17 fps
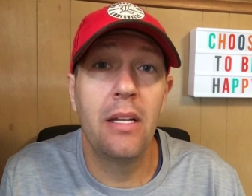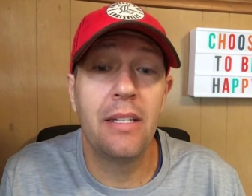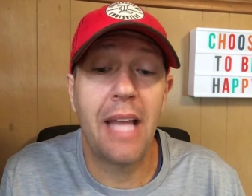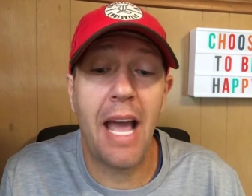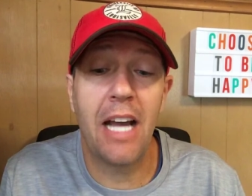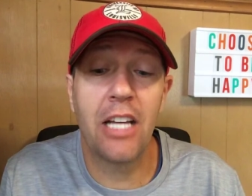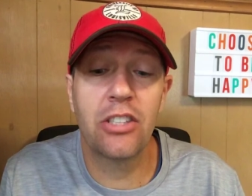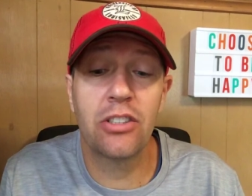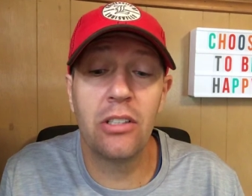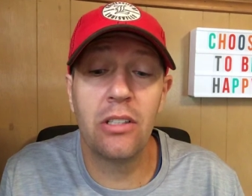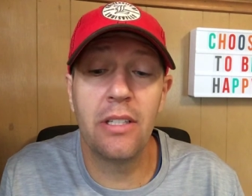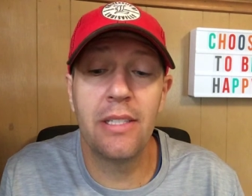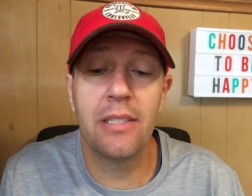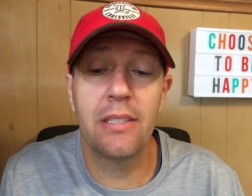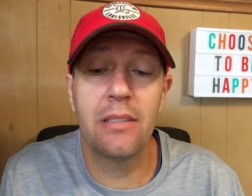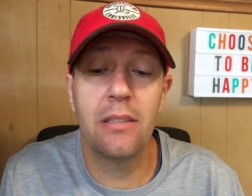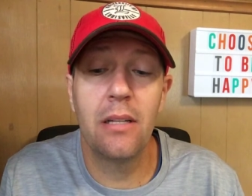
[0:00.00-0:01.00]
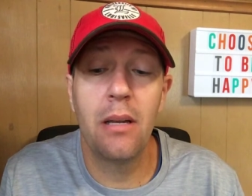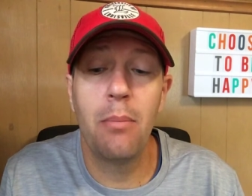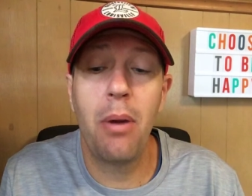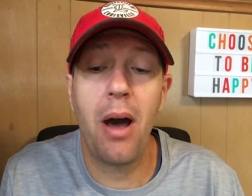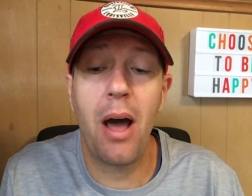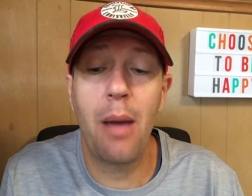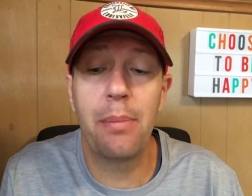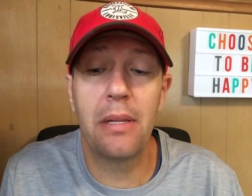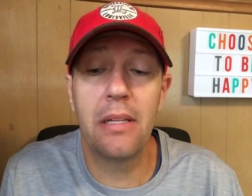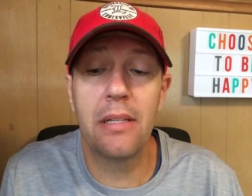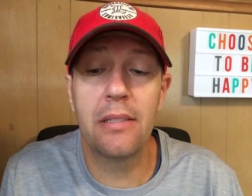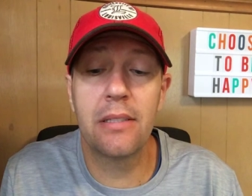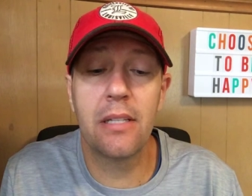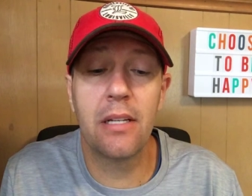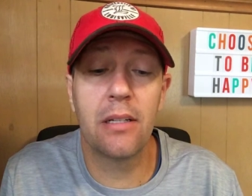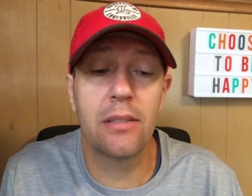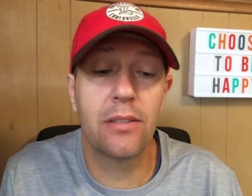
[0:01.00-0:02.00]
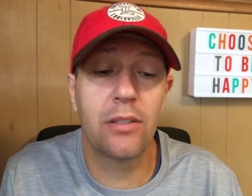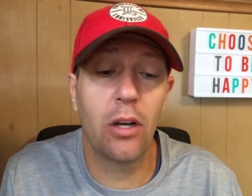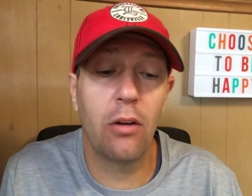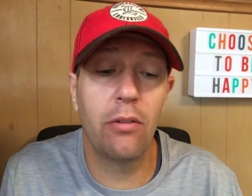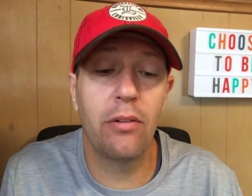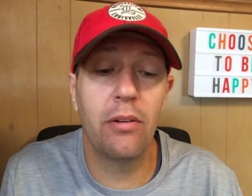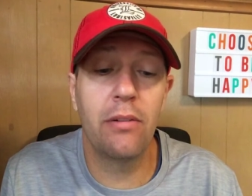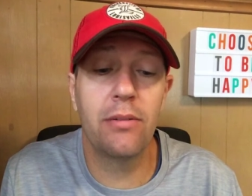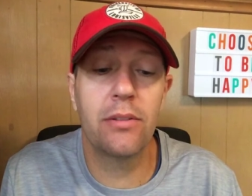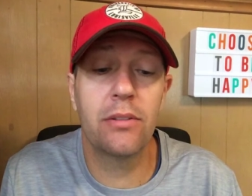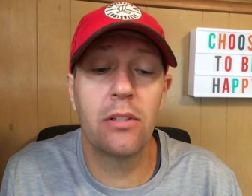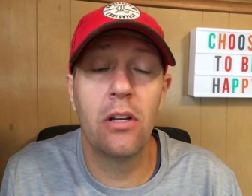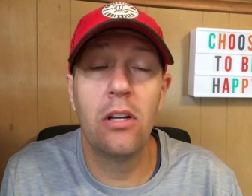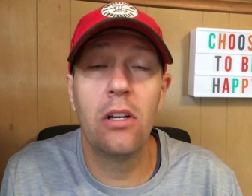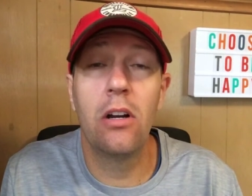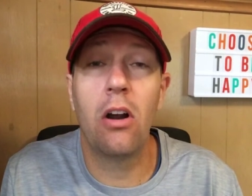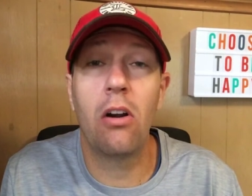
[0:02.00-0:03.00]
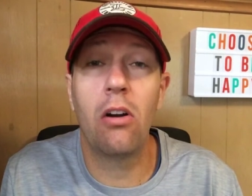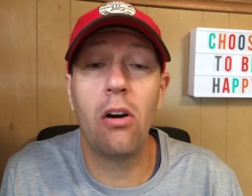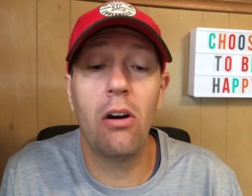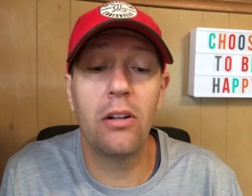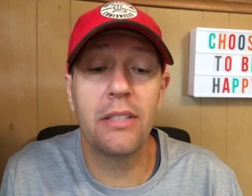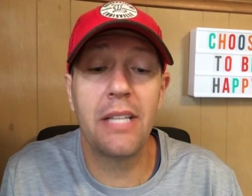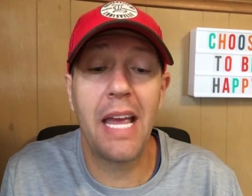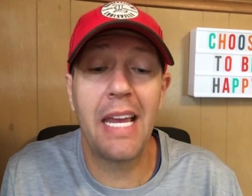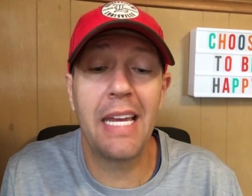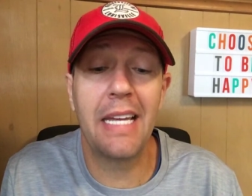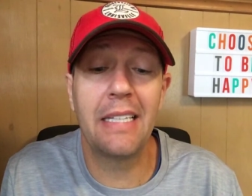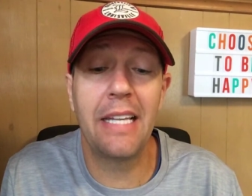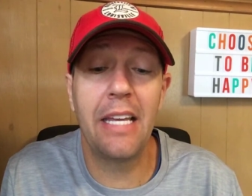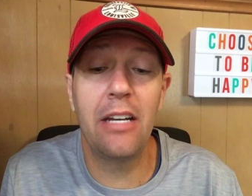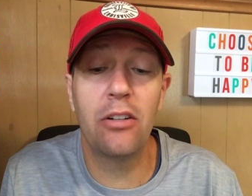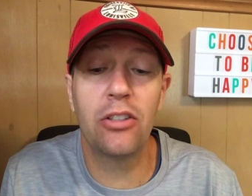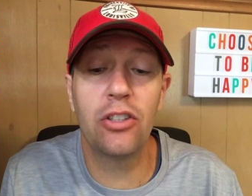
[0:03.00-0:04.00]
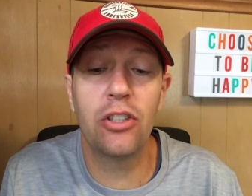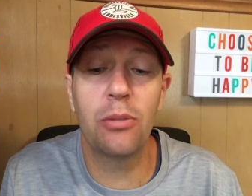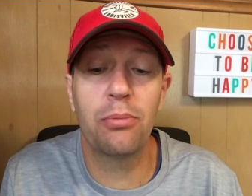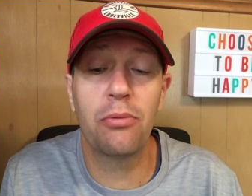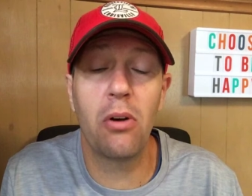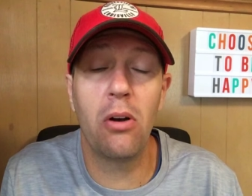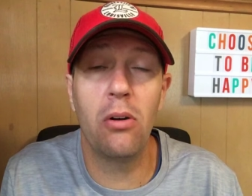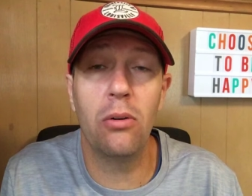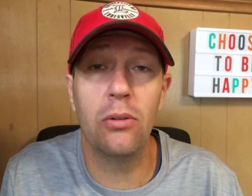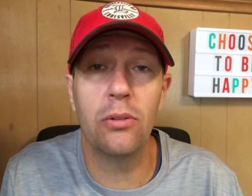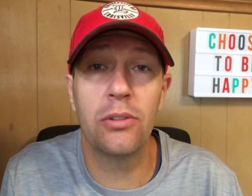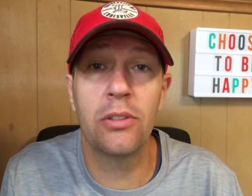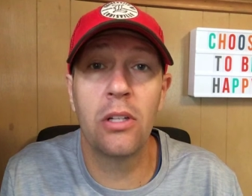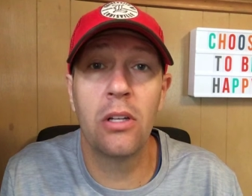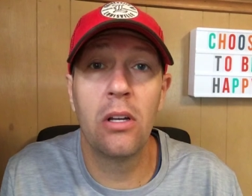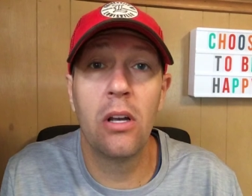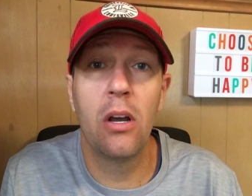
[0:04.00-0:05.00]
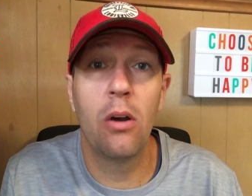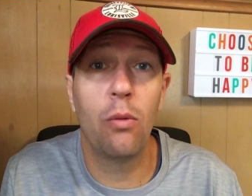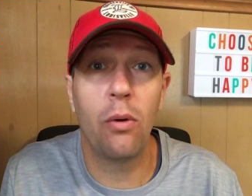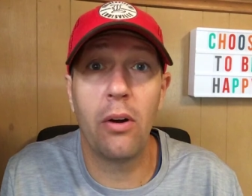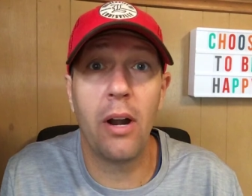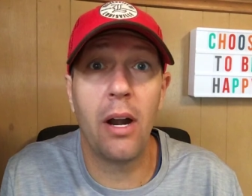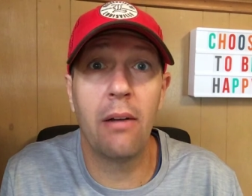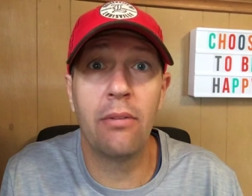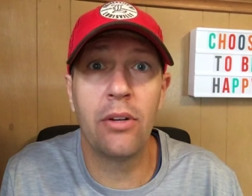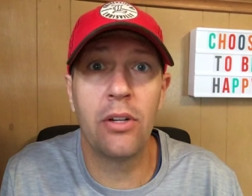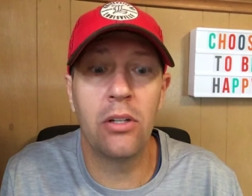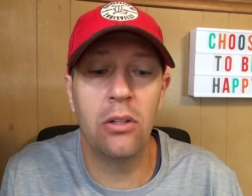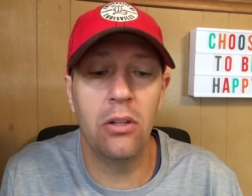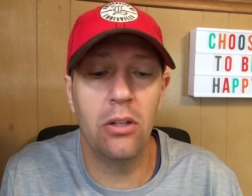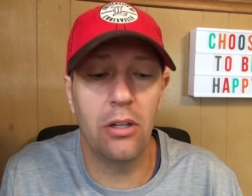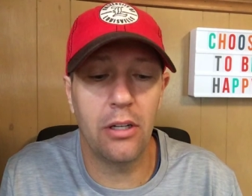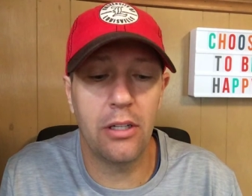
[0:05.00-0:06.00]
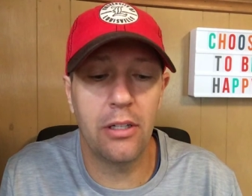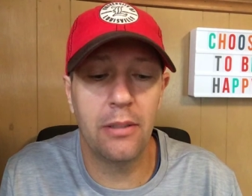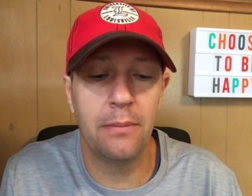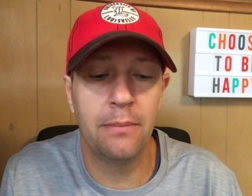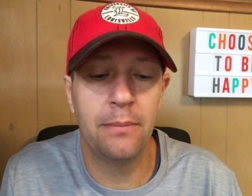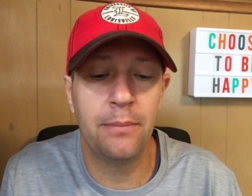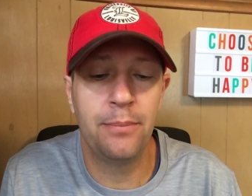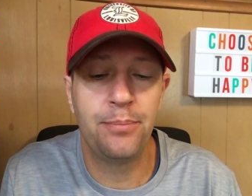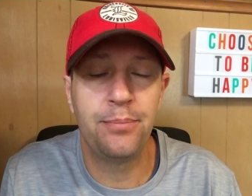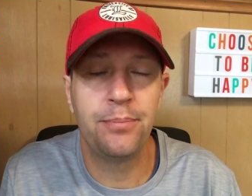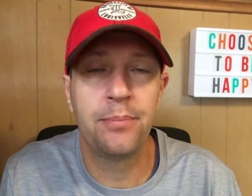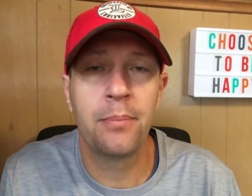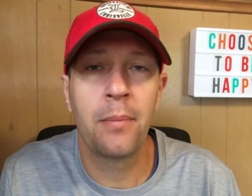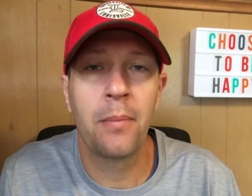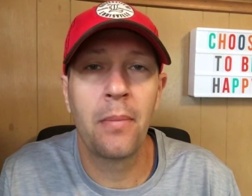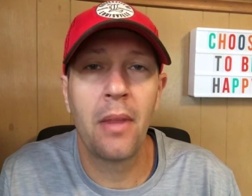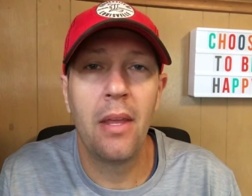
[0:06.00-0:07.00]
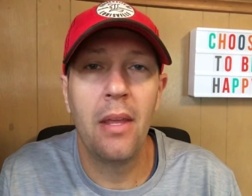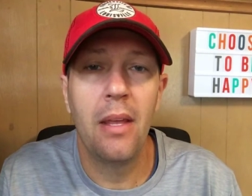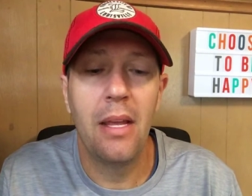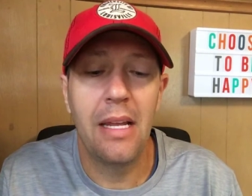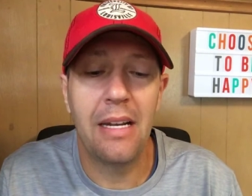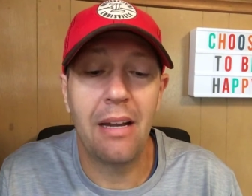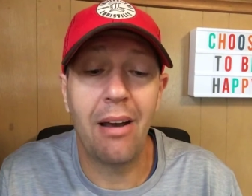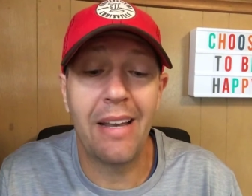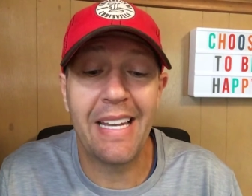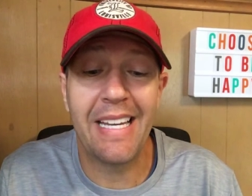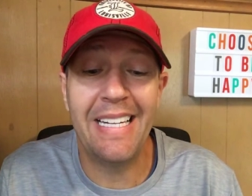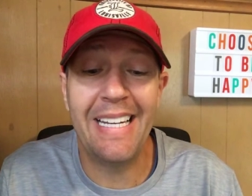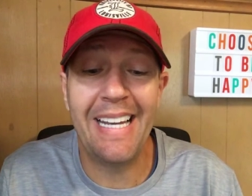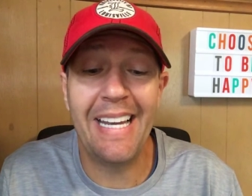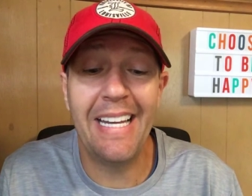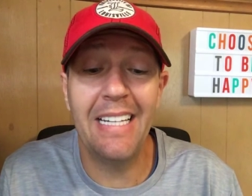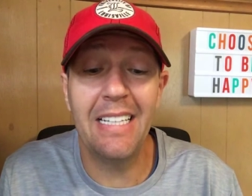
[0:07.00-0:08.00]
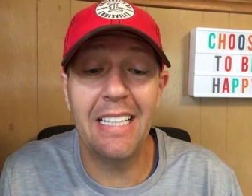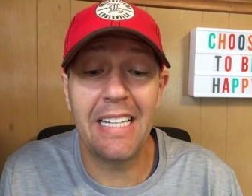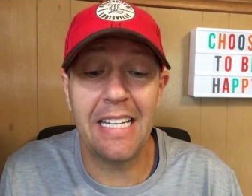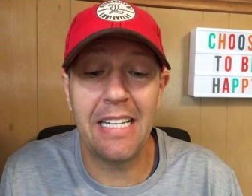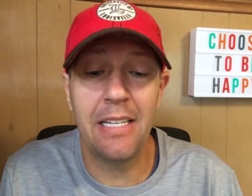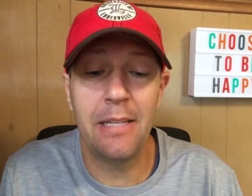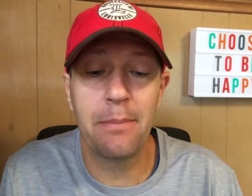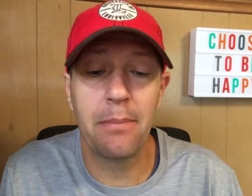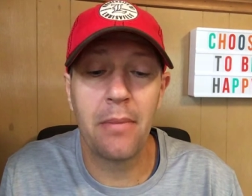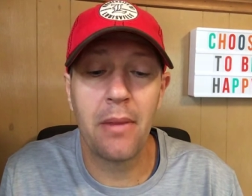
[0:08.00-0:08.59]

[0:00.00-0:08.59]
Nationalists, populists, conservatives are all taking leadership roles wherever you look. Now, in Italy,